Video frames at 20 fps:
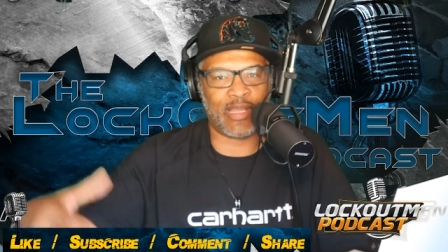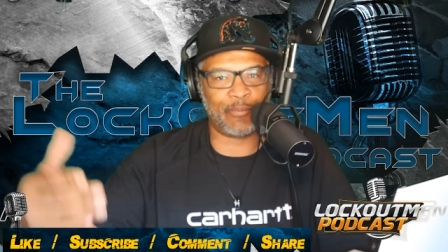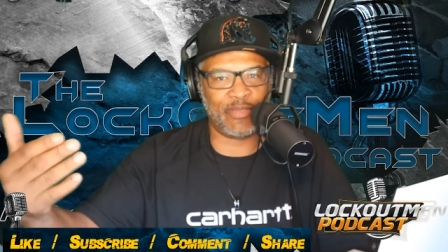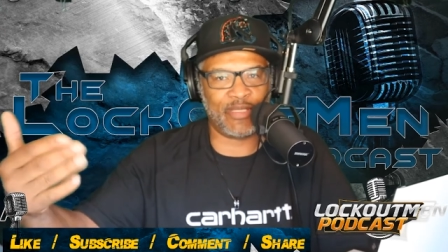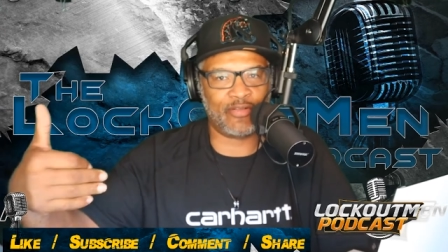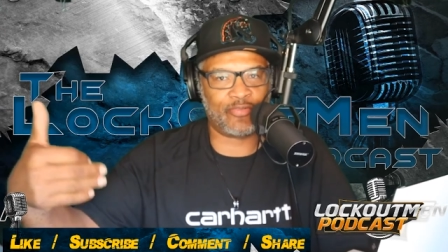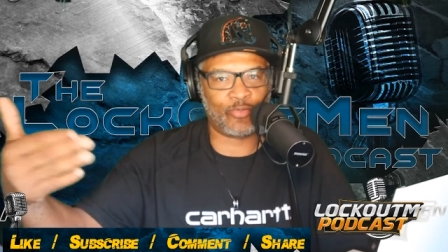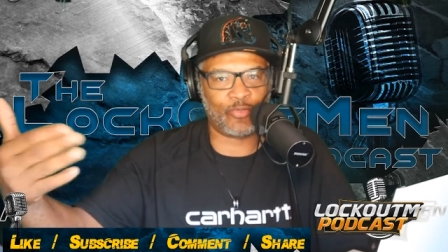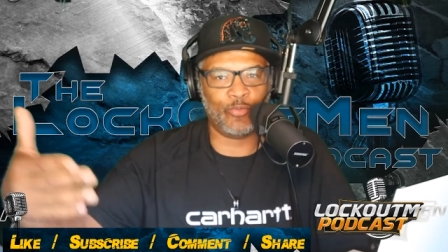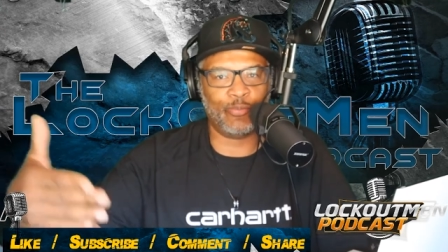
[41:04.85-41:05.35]
I
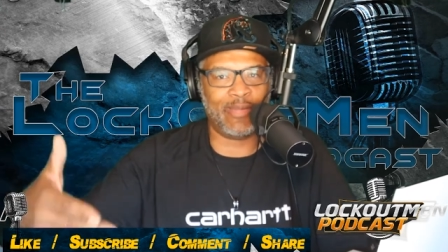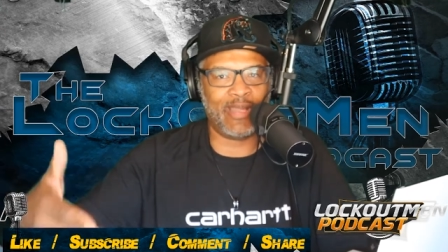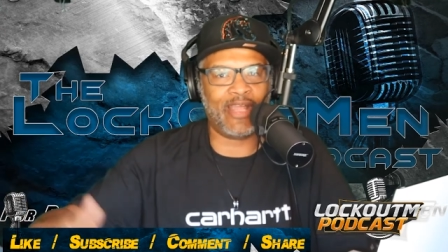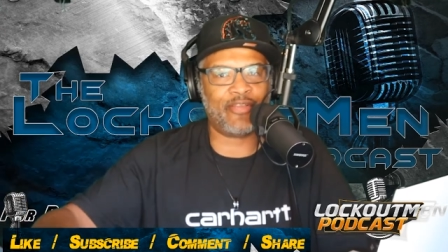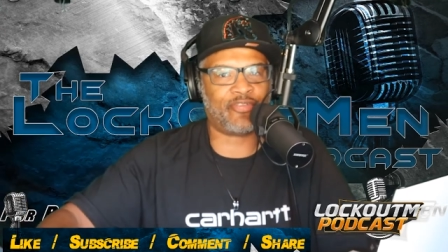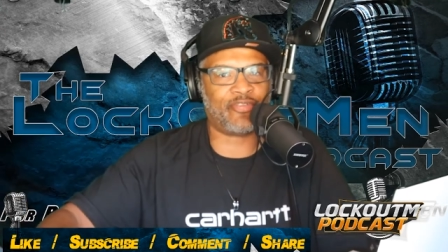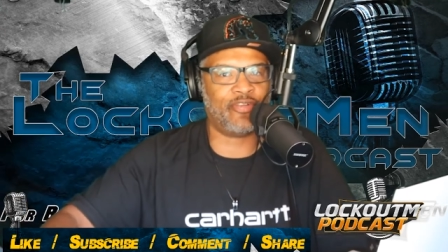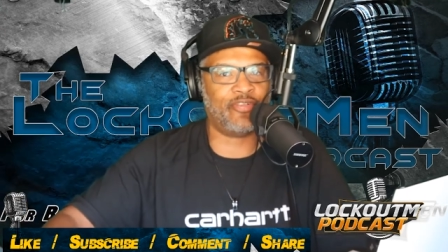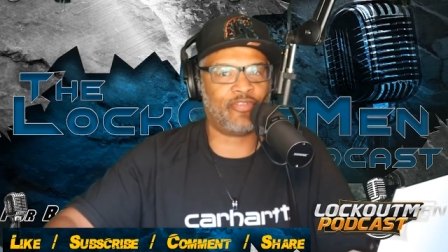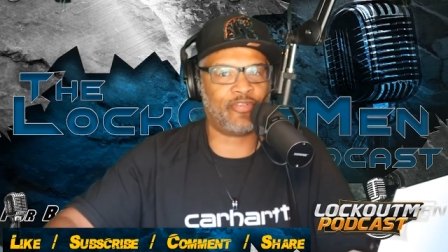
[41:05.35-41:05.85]
mean through
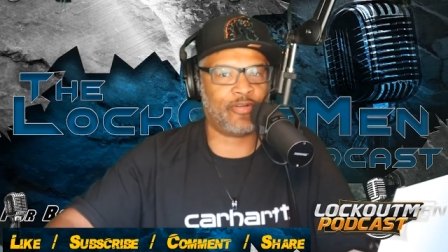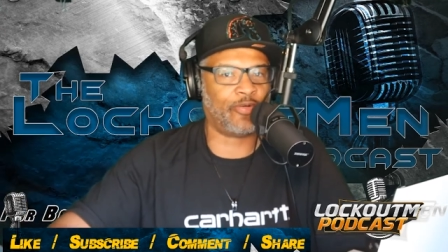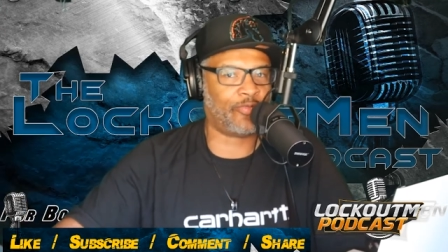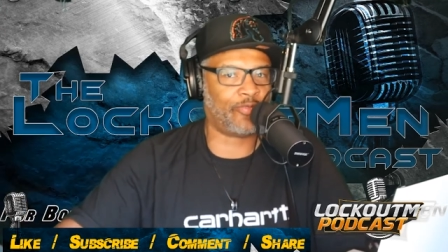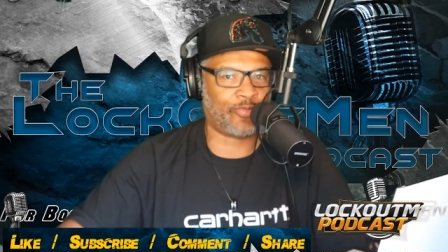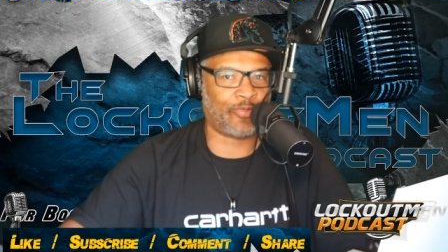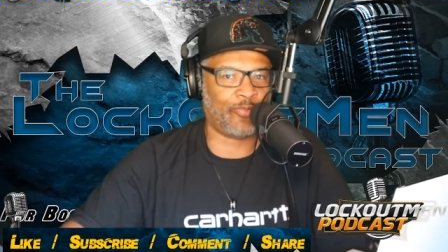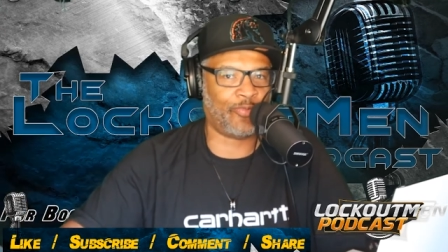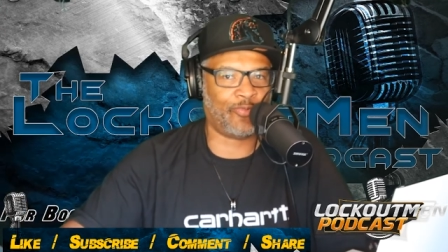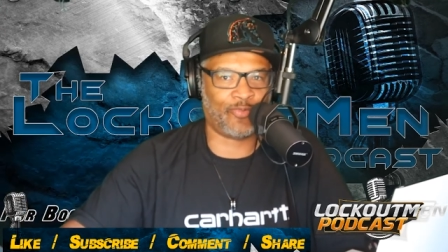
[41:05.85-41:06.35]
messenger,
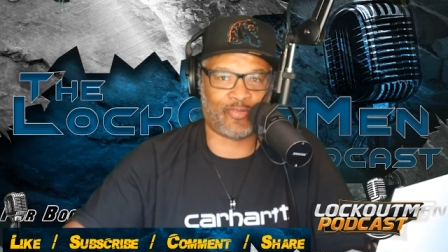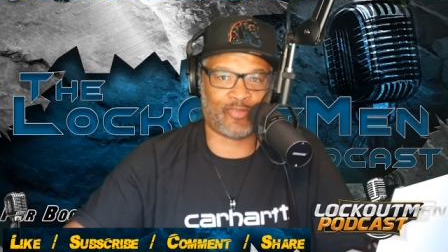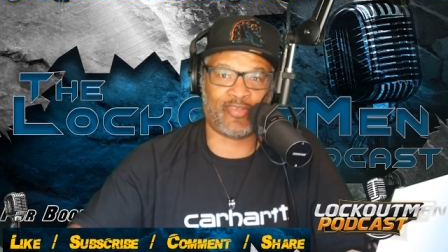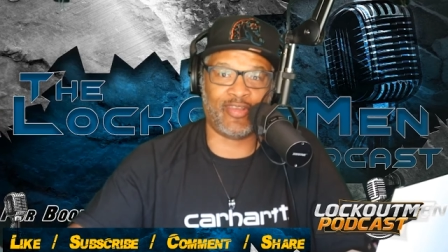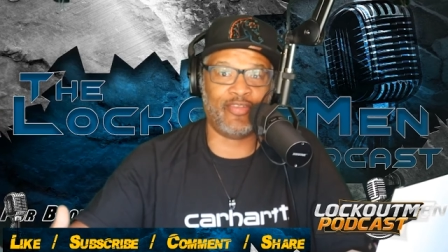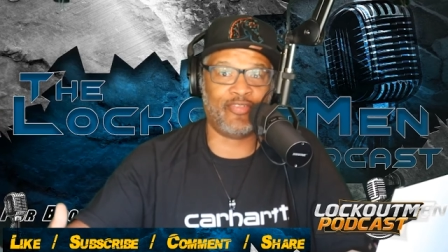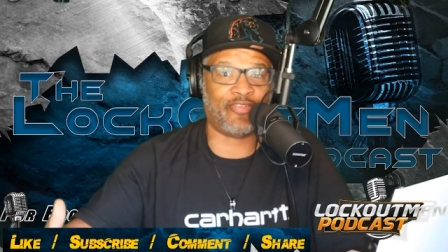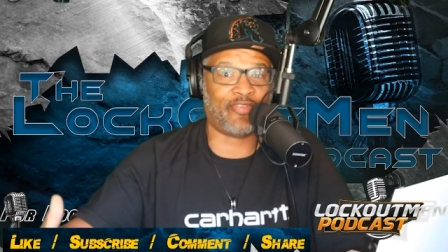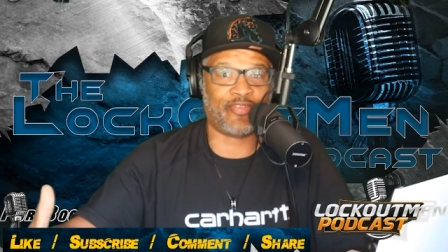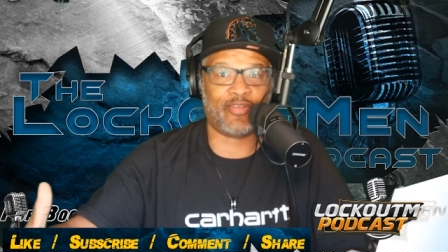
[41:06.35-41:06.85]
through
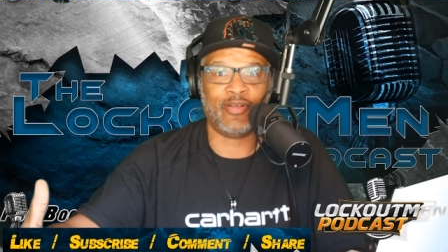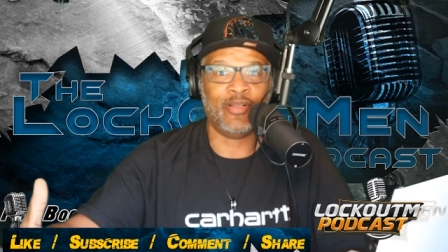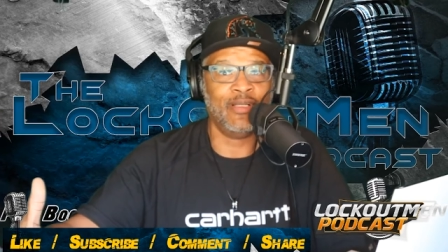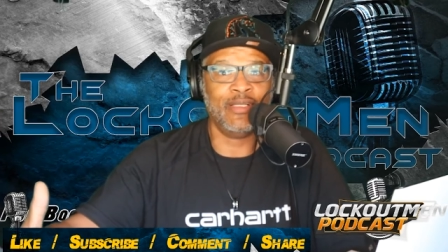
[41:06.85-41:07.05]
since